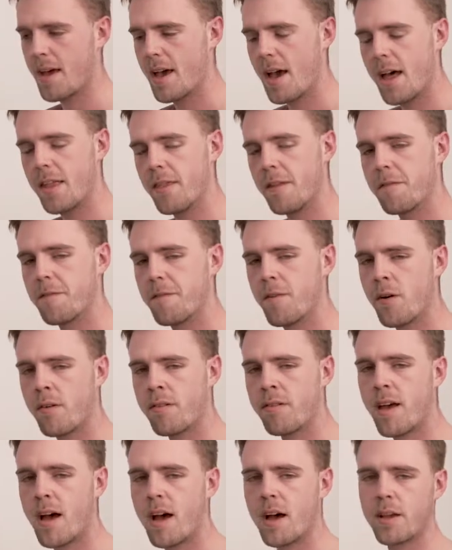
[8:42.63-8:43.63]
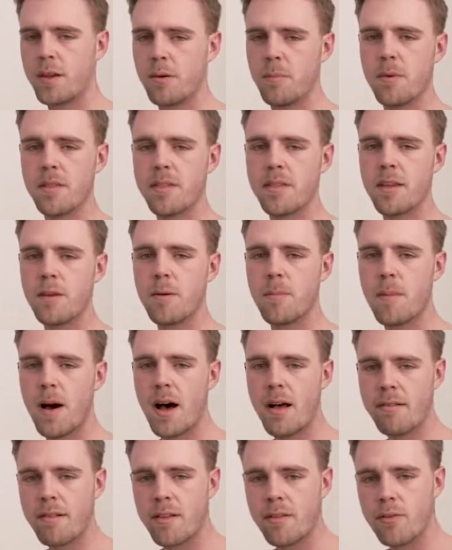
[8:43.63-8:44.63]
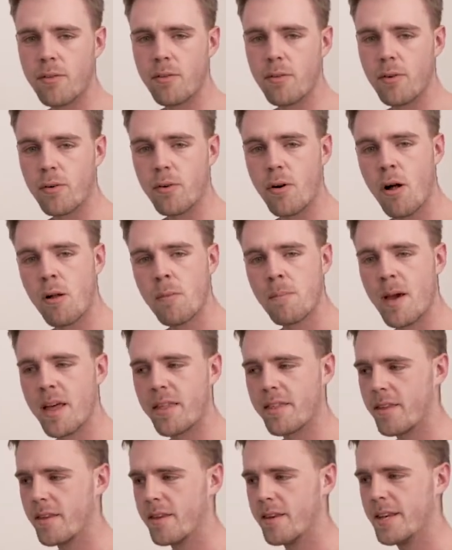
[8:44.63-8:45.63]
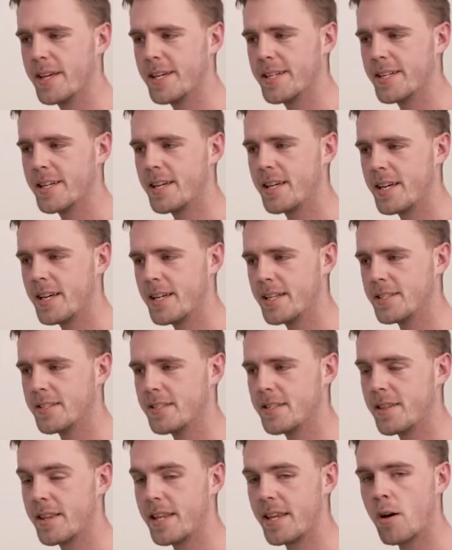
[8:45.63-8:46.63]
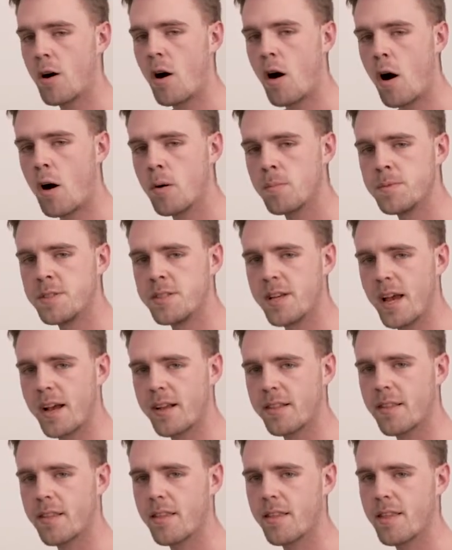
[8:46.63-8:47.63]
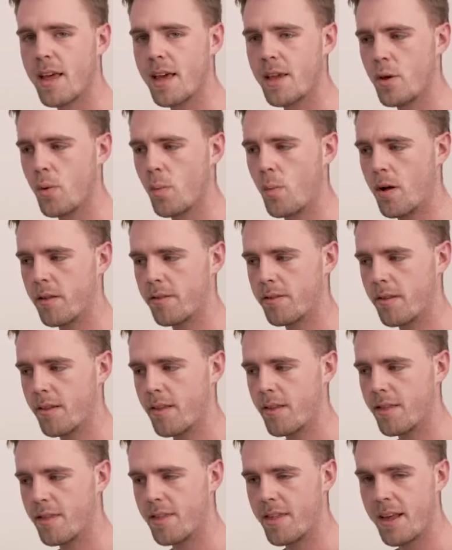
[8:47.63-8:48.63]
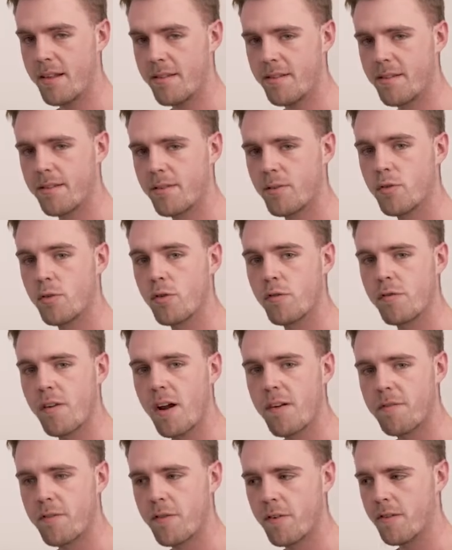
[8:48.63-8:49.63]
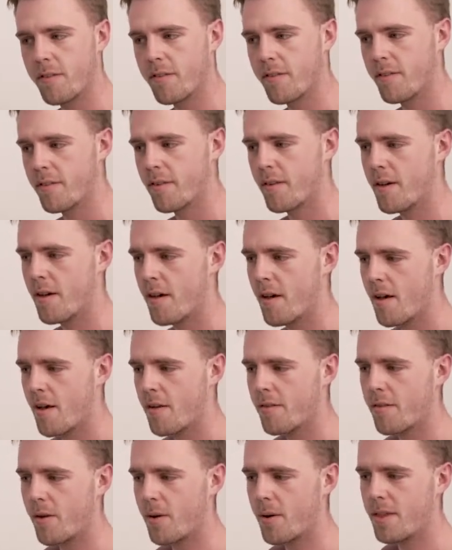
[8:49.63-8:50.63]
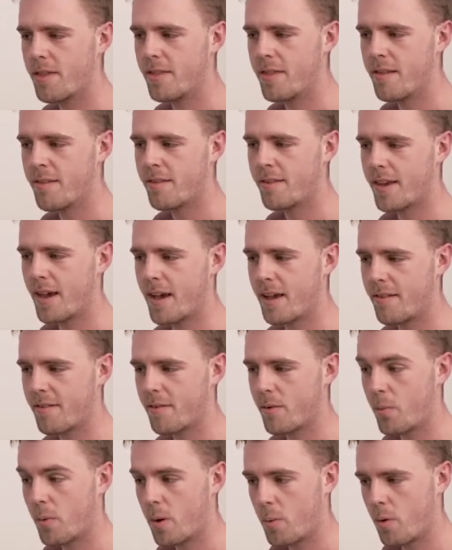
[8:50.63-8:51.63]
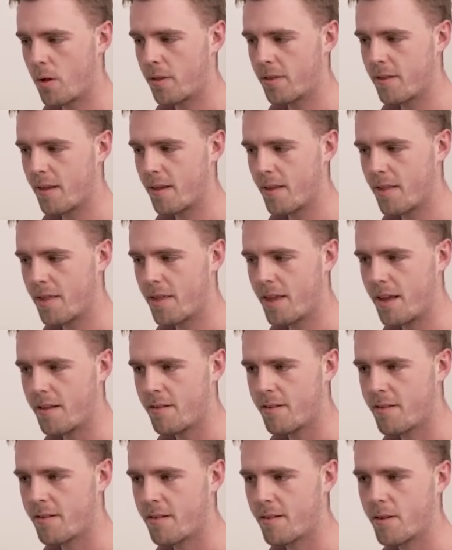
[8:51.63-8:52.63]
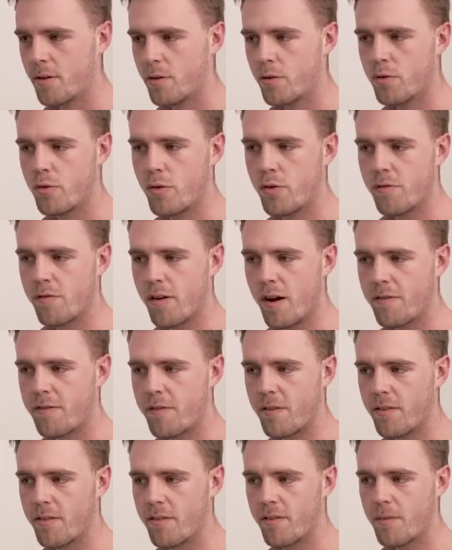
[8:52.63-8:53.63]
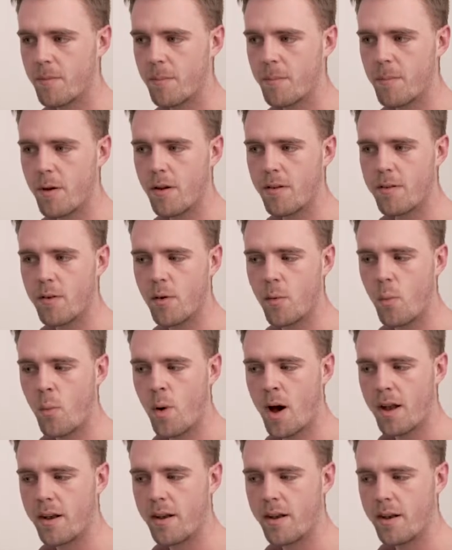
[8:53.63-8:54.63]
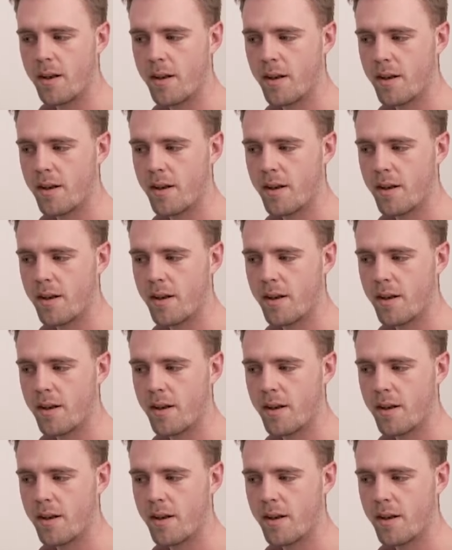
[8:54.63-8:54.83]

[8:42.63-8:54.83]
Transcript: And the first argument that you pass into the call method is the object that you want this to reference. So in this case, we want this to reference person1.